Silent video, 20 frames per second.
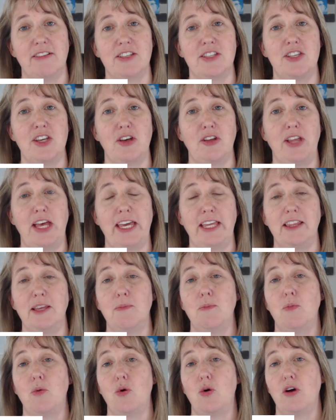So like the
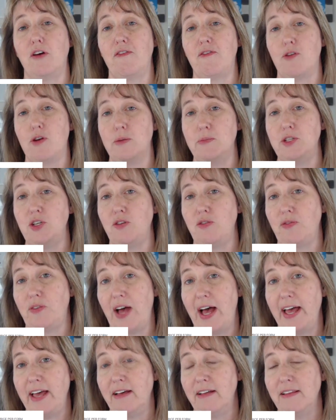more forms you
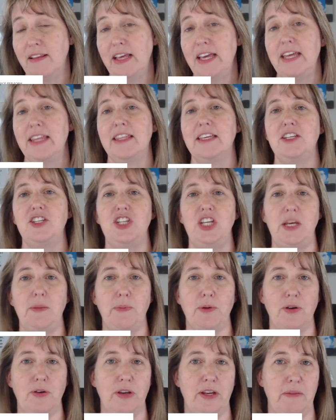file, the
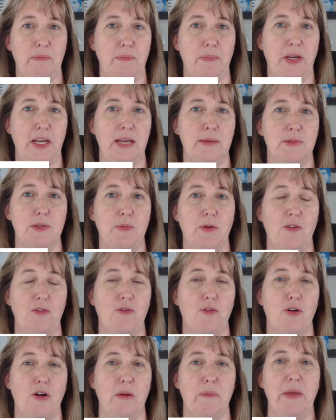cheaper it becomes per
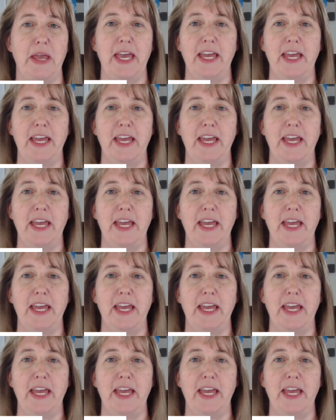form.